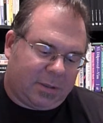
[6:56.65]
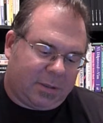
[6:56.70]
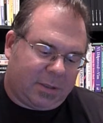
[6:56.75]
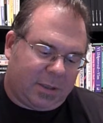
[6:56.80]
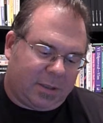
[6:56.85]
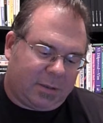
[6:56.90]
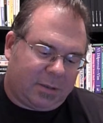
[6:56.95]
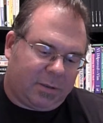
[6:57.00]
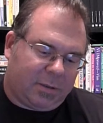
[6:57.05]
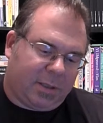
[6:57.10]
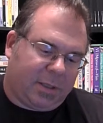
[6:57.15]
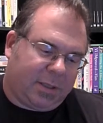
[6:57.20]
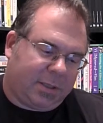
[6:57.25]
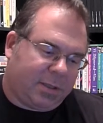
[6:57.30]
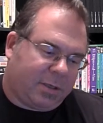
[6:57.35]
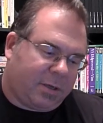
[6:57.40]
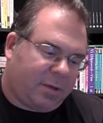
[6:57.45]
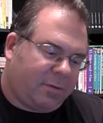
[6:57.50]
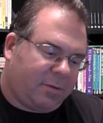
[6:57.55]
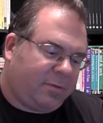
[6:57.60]
Take the lens
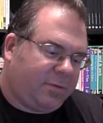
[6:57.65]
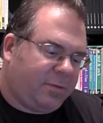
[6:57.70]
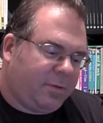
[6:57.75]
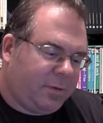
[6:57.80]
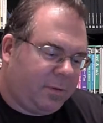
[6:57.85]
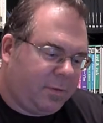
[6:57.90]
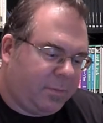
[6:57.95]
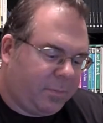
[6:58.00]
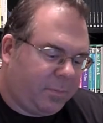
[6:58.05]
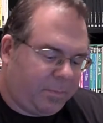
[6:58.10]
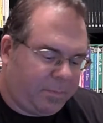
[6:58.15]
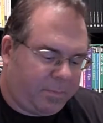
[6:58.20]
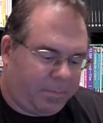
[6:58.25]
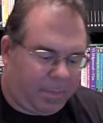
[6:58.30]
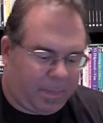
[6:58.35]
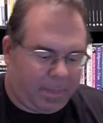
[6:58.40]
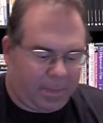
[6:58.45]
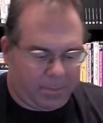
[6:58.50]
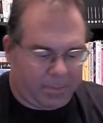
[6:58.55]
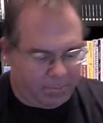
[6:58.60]
off.
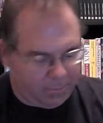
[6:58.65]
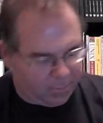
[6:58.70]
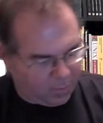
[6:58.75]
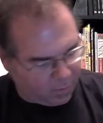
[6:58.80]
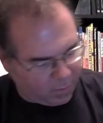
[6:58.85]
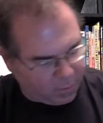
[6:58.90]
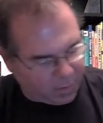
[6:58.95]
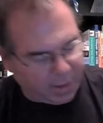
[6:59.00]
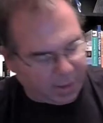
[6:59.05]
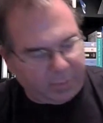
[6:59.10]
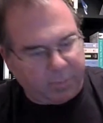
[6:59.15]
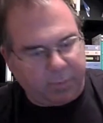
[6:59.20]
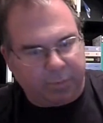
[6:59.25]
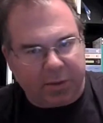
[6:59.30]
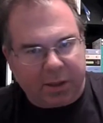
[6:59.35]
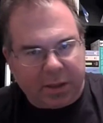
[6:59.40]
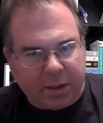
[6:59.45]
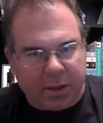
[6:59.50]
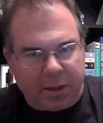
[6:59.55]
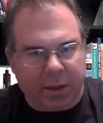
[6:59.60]
Alright, what we
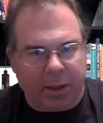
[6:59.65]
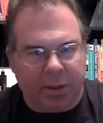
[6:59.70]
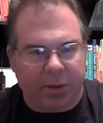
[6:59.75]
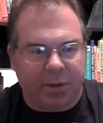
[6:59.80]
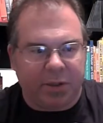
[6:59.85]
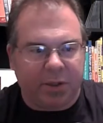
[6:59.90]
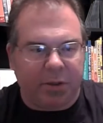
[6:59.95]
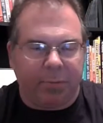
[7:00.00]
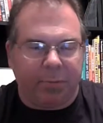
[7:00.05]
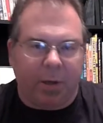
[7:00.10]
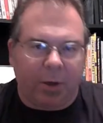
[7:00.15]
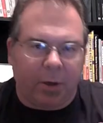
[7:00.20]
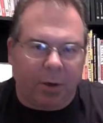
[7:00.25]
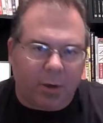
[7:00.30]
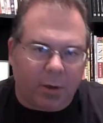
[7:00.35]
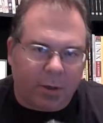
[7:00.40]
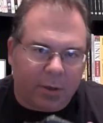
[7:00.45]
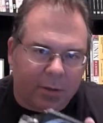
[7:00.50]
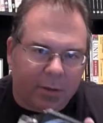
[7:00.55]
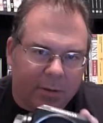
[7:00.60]
see in here is the
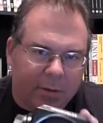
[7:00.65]
mirror.